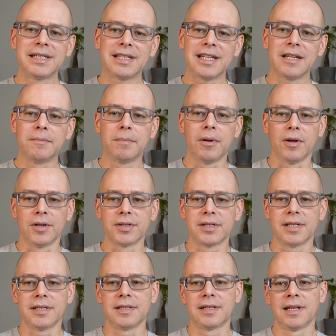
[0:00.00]

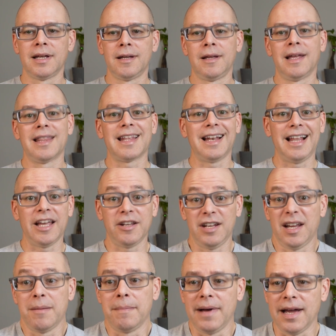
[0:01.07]
impulses that allow you to
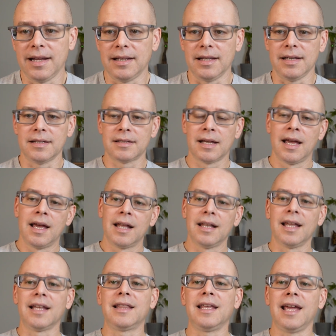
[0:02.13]
combine these,
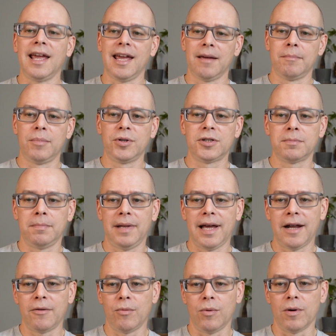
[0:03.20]
like the ambush
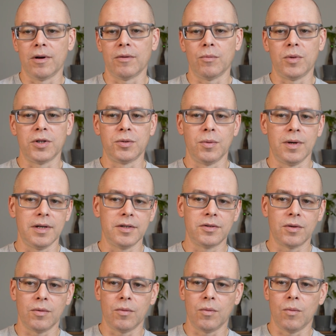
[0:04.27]
bladderwort, which was
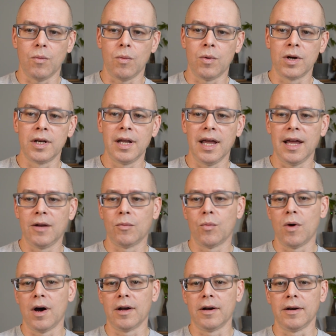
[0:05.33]
wood and
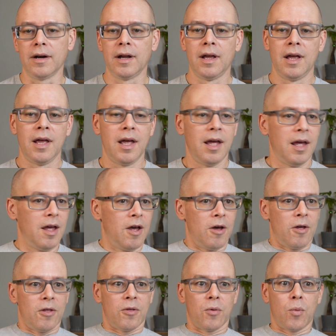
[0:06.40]
water,
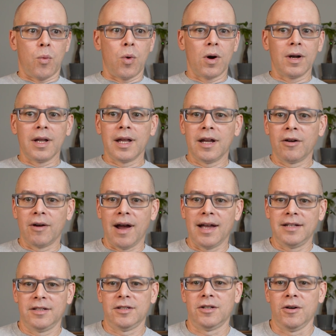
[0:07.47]
the whirling
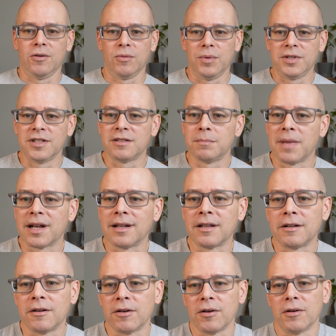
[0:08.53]
grindstone, which is metal
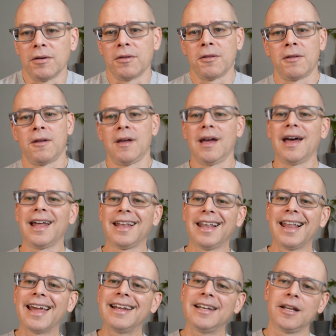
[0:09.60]
and earth, a
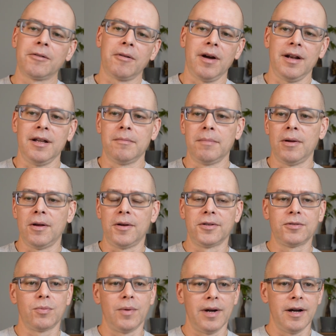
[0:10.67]
lightning rod
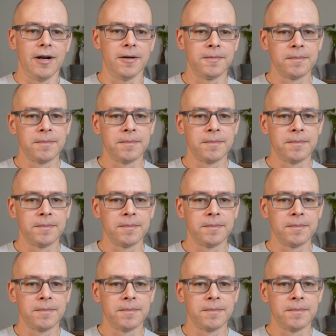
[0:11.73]
impulse where